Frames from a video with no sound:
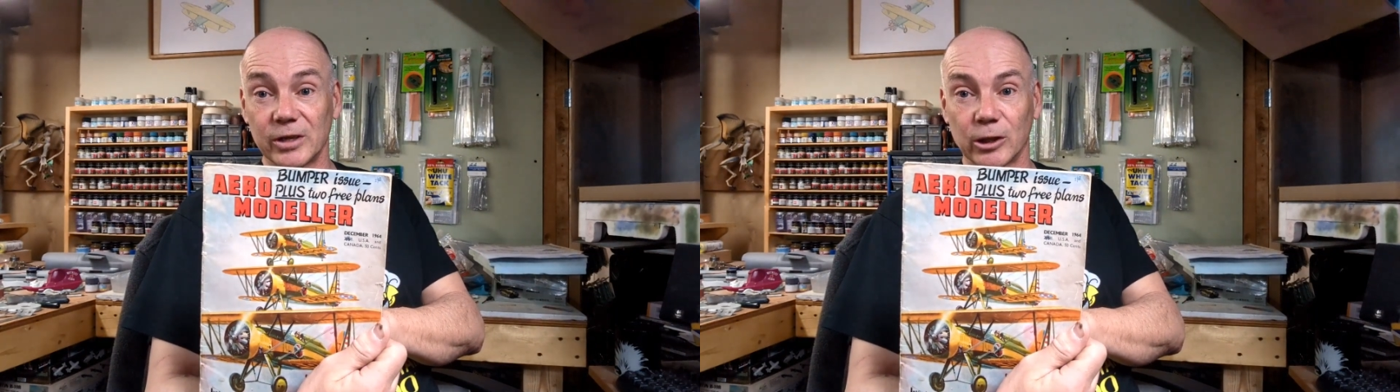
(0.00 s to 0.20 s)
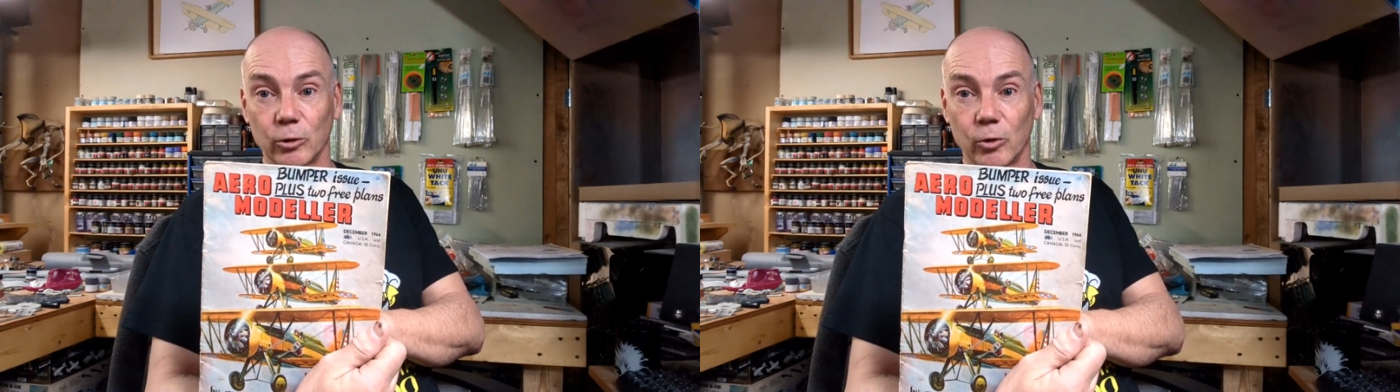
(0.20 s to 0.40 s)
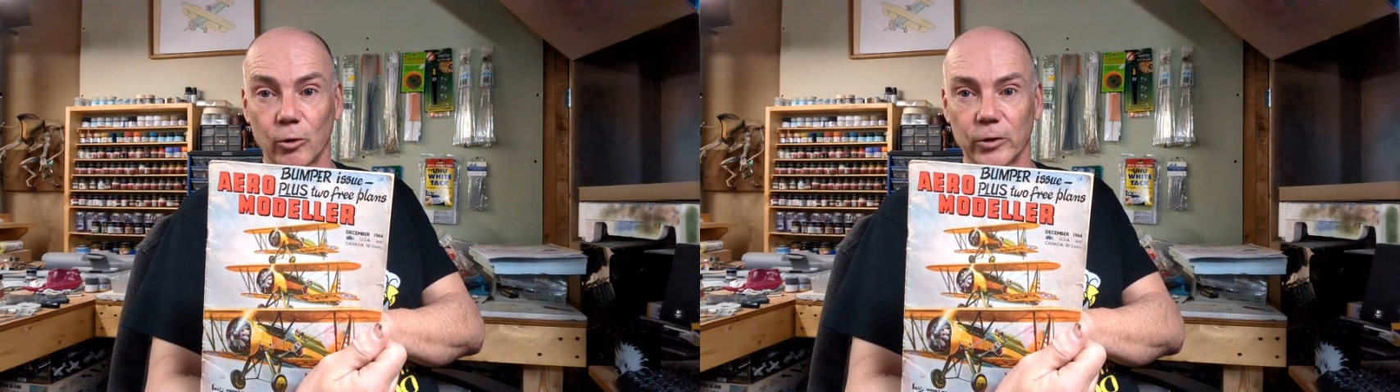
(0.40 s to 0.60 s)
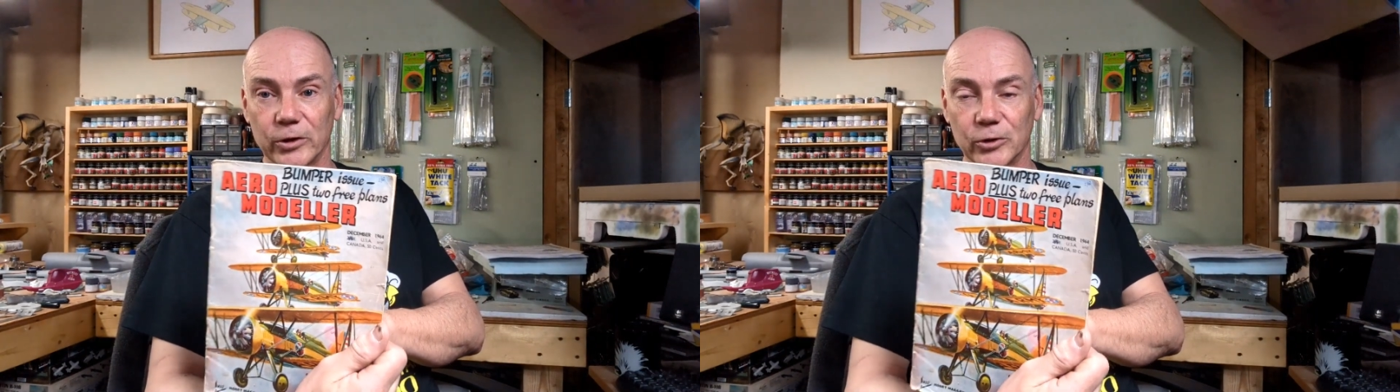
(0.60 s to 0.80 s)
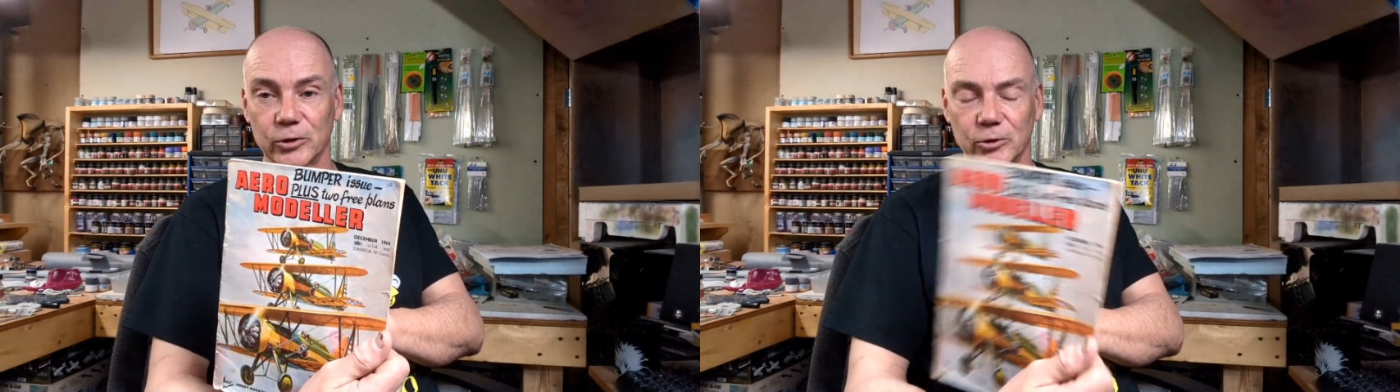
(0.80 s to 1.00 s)

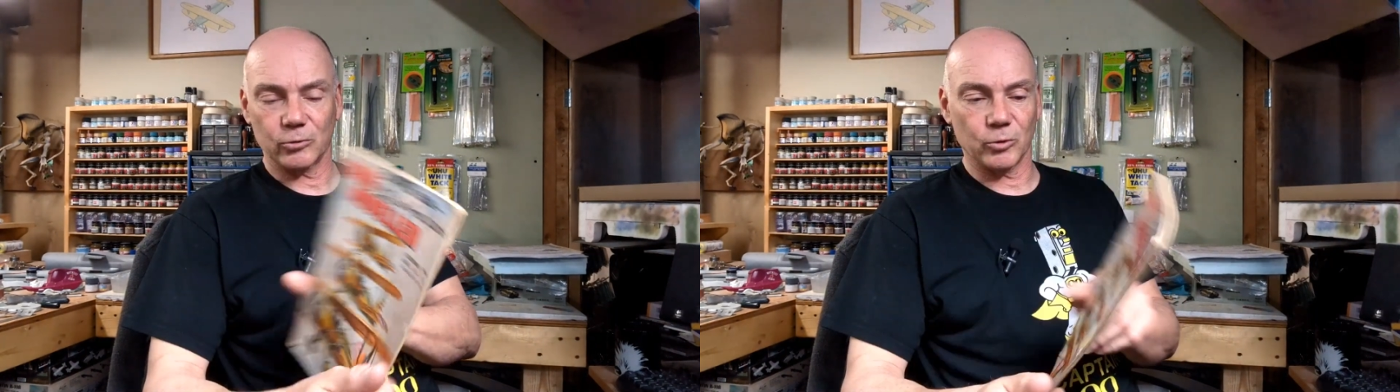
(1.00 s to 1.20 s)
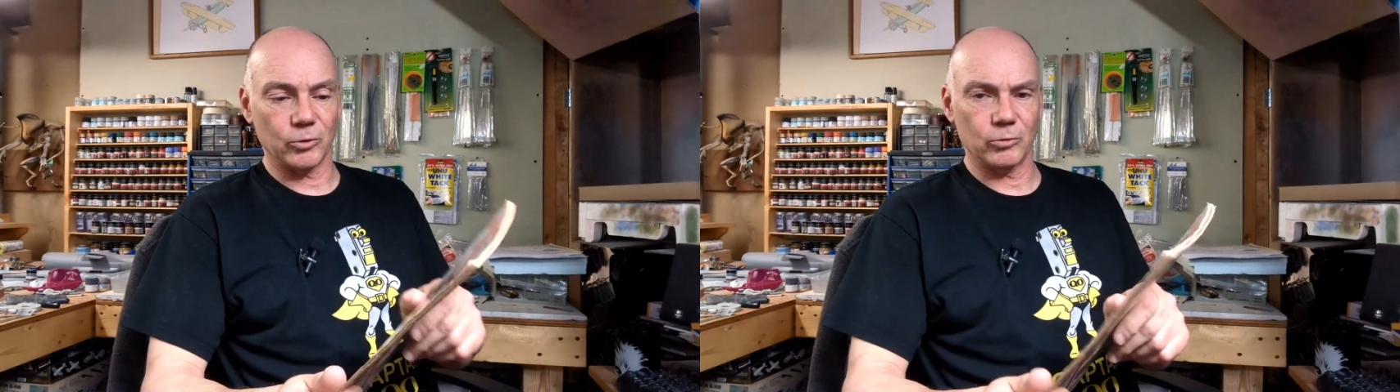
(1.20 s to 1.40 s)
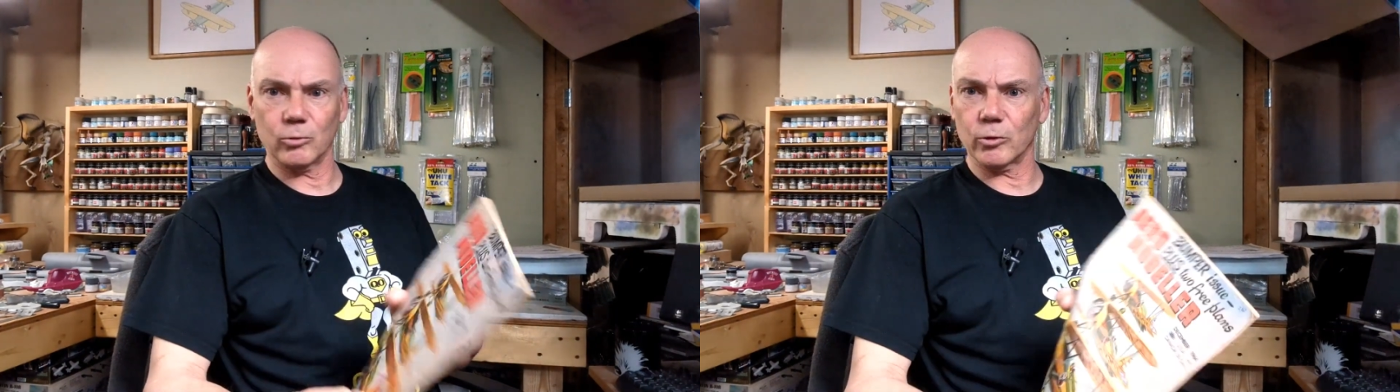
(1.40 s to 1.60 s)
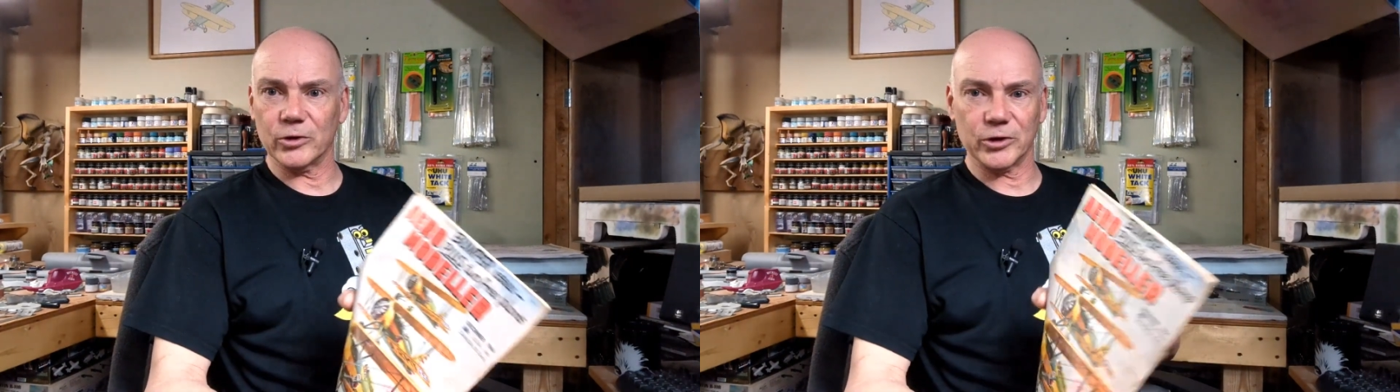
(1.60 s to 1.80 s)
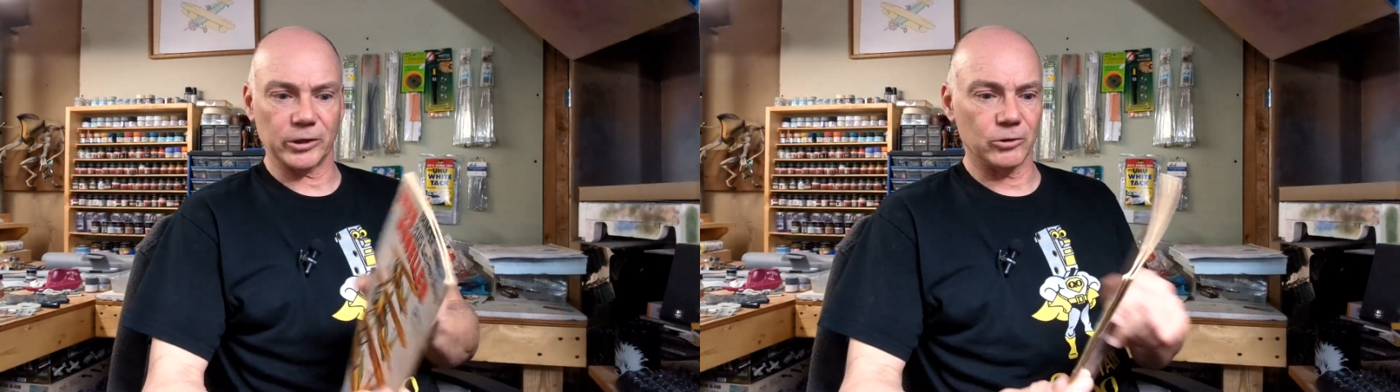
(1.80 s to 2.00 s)
yellow-orange, or
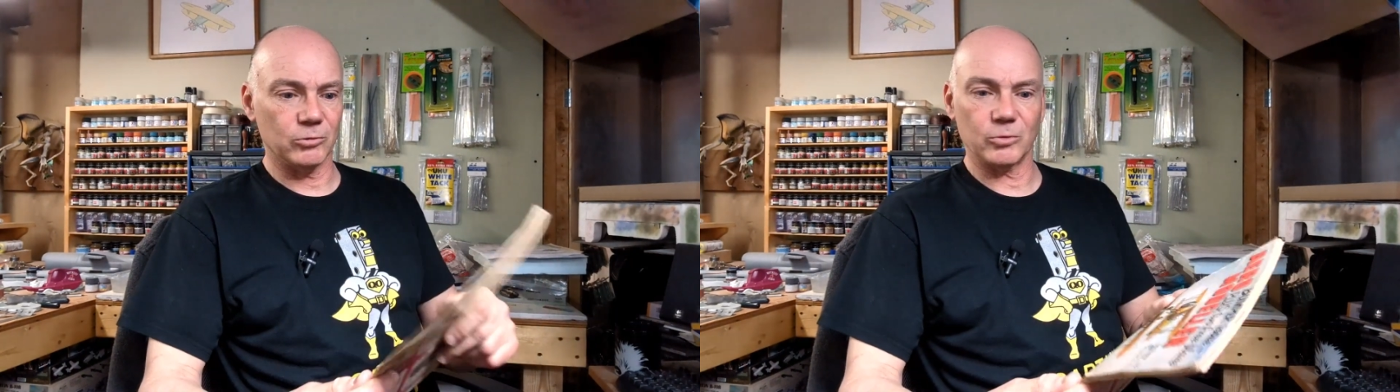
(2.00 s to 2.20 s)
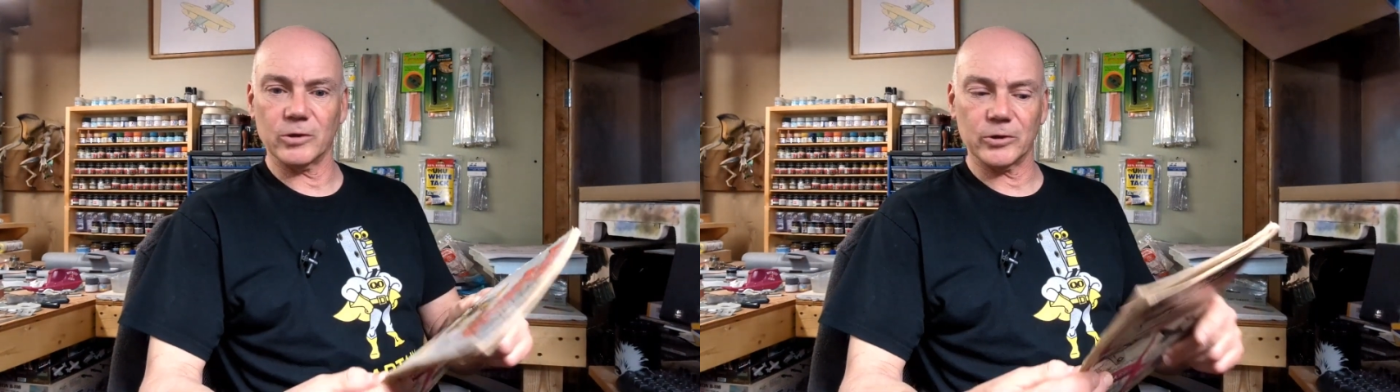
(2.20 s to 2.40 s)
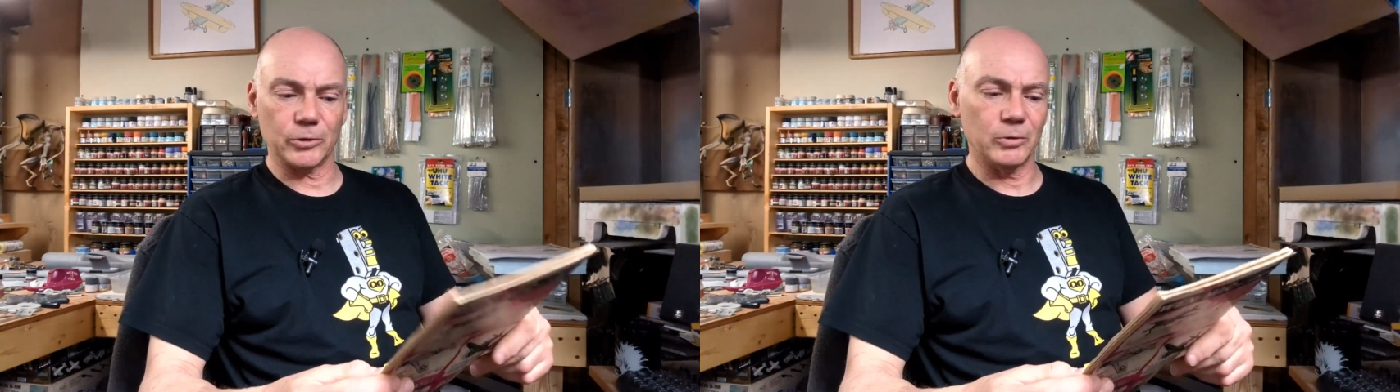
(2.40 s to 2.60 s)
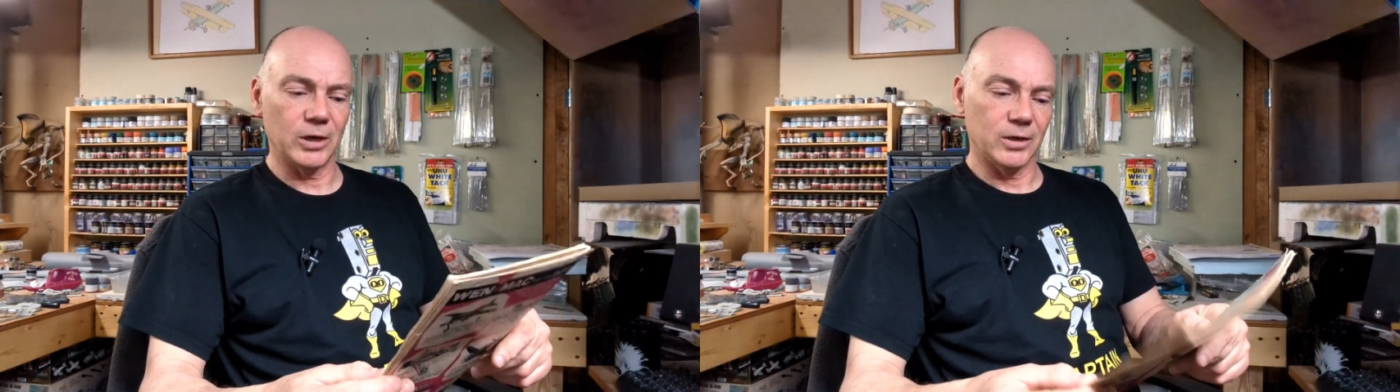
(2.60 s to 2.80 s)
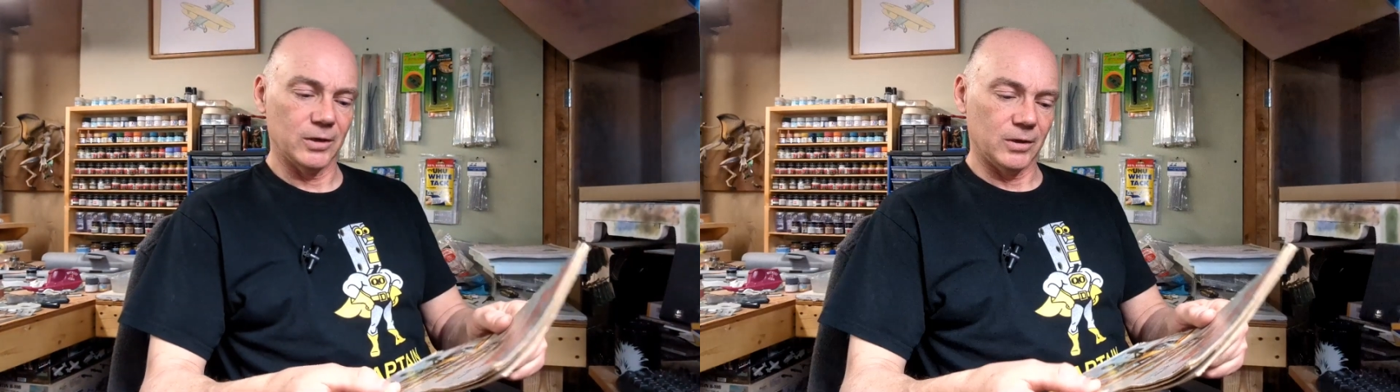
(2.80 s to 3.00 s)
orange-yellow, one of the two.